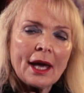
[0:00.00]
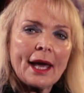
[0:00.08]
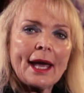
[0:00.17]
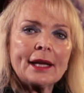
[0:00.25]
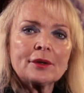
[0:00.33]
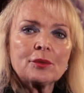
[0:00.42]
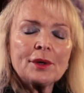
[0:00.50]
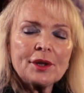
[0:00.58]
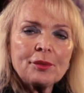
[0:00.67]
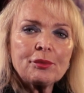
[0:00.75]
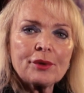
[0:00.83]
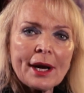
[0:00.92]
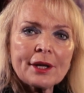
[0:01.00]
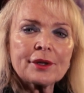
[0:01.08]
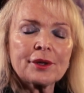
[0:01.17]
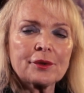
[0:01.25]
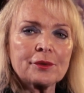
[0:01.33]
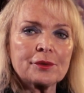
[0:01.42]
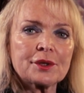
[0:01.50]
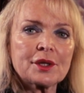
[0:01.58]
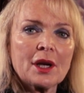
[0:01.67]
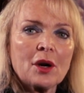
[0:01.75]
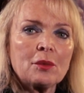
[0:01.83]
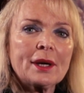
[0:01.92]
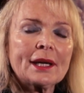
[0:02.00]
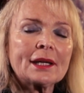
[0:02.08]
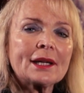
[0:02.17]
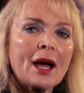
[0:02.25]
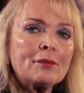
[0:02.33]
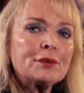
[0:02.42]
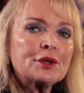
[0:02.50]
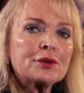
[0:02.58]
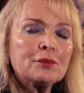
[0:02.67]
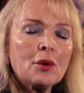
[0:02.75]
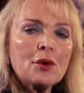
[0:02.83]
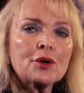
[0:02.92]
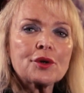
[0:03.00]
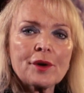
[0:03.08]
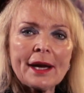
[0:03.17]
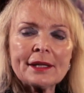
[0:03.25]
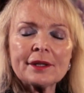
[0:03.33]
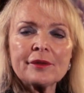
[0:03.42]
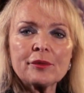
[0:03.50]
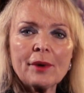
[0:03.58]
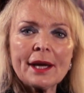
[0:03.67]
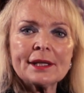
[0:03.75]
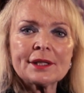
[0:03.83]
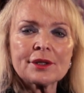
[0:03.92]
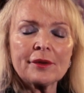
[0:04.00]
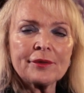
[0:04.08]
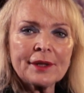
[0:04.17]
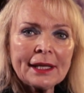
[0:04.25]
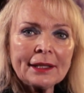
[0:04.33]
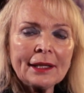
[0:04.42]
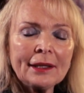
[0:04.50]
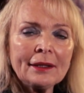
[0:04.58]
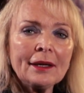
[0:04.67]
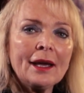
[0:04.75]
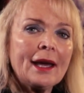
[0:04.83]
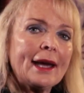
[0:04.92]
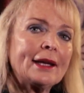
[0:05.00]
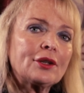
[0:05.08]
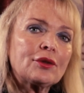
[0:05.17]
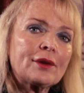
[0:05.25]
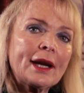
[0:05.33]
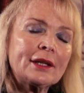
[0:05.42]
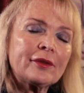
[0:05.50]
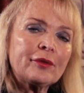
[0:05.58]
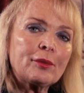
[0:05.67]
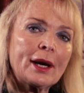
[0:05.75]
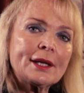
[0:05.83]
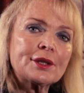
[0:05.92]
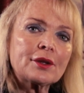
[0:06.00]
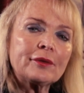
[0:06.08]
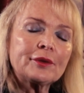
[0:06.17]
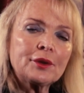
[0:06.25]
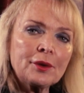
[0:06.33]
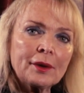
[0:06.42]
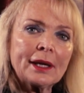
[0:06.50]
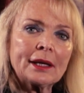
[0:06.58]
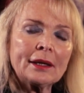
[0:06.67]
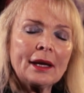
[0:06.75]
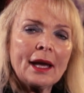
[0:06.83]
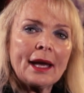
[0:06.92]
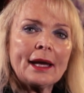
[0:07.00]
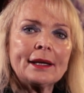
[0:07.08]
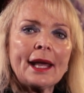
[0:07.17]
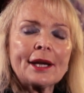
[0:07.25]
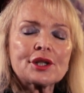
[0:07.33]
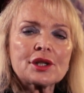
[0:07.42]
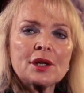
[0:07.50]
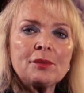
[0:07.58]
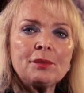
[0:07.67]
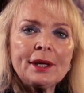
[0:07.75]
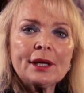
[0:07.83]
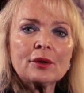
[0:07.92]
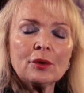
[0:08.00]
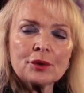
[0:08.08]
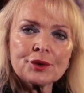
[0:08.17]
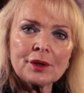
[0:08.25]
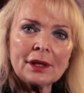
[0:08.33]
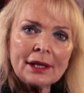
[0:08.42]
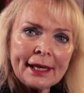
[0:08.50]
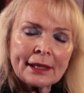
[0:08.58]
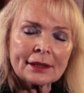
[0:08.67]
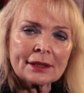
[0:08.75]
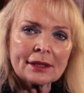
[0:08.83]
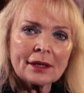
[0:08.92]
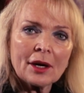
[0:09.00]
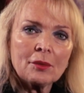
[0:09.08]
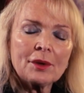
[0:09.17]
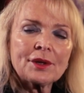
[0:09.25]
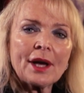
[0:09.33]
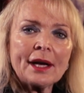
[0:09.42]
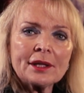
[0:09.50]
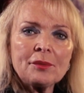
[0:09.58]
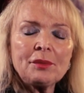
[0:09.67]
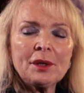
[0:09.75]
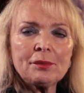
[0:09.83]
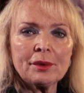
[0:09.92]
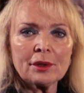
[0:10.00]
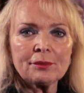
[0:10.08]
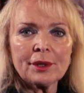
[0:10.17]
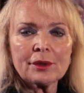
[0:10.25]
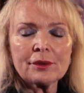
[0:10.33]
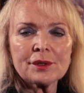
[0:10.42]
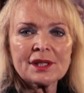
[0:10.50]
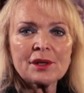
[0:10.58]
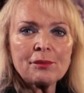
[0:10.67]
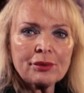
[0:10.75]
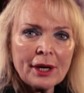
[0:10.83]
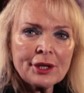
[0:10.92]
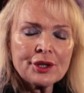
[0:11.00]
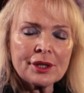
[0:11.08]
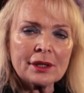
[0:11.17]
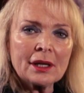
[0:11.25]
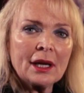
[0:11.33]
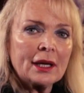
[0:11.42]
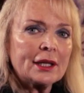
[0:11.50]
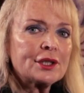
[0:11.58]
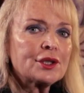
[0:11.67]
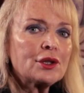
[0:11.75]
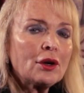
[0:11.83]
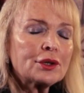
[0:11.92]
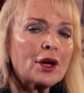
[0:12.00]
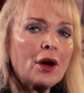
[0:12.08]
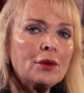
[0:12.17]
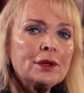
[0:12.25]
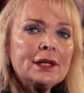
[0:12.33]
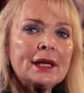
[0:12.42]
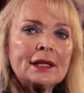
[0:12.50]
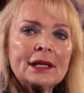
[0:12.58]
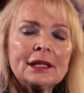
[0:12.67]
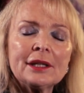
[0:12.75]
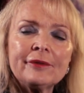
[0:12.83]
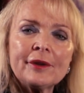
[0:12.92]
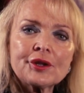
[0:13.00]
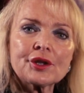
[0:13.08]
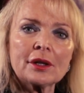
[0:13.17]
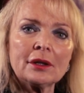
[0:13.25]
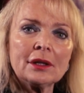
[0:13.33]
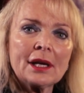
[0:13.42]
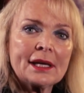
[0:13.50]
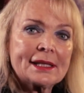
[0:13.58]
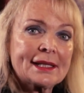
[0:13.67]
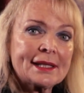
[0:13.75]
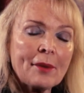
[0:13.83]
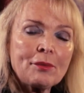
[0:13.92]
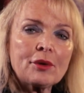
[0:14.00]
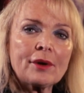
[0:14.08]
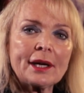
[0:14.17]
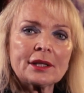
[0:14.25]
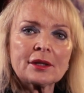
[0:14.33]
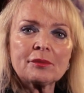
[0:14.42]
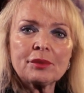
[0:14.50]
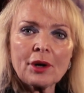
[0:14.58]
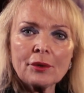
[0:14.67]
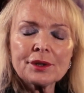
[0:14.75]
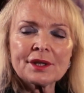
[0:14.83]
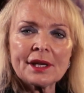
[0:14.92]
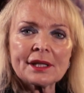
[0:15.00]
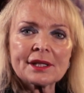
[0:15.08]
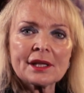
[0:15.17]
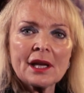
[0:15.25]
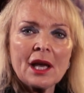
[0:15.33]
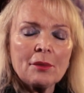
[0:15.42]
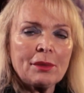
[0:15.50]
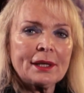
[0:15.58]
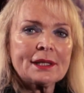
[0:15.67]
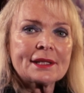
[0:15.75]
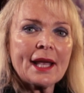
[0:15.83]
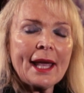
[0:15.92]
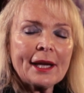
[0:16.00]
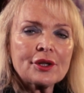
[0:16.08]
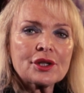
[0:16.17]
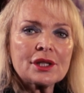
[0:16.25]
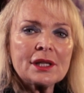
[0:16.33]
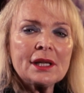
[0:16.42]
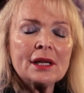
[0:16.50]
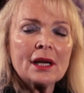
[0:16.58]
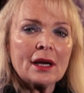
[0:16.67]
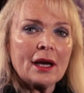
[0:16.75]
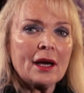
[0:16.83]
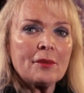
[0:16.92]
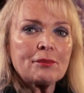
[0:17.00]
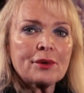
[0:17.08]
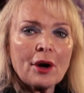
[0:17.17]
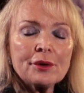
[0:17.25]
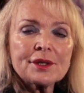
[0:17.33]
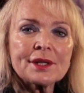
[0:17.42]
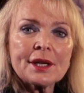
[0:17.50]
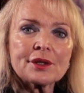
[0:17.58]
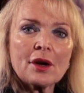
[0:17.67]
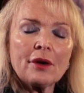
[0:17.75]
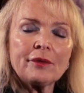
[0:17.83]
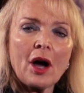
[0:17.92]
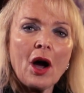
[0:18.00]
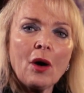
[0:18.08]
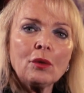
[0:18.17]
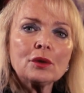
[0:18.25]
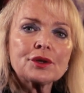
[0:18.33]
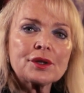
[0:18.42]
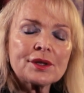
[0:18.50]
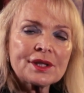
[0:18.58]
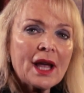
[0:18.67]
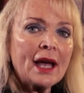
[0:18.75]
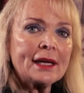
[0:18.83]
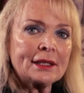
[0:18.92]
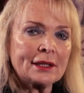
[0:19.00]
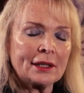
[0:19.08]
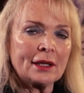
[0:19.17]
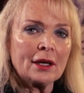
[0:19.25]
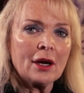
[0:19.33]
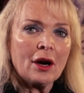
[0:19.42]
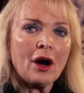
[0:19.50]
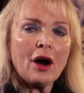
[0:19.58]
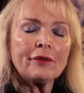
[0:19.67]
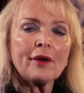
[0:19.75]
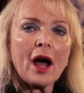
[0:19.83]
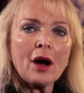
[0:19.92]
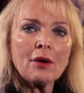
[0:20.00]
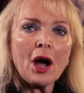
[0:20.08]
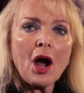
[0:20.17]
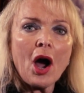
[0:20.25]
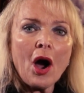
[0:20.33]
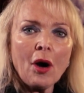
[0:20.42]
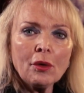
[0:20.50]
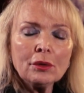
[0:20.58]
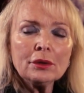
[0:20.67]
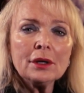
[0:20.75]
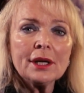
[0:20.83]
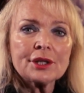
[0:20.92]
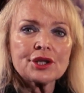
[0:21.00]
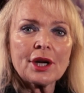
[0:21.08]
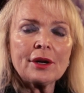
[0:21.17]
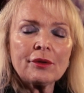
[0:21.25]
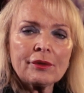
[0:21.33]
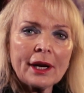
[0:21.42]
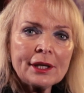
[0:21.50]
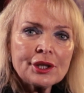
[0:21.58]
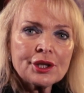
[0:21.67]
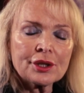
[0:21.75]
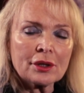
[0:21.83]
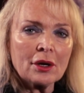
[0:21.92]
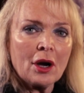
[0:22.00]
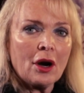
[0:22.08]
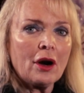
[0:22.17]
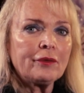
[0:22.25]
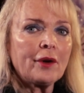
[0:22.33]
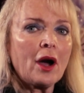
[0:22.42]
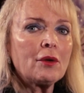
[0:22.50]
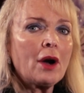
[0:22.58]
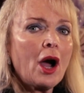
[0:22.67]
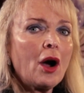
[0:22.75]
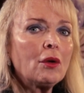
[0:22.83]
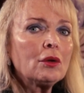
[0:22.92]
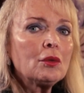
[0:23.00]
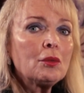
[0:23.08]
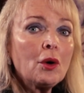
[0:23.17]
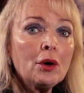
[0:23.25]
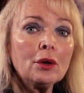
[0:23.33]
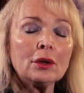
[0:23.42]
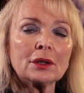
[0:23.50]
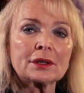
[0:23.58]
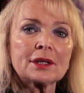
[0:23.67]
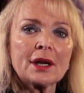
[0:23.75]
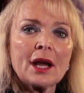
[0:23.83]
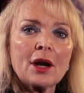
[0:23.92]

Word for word: And with breakthroughs, we can come to more creative ways of thinking and creative ways of doing, and actually being also linked with other people, because depression is not only an individual separated process, but it's actually a process of a whole society, of our whole generation, of our whole world,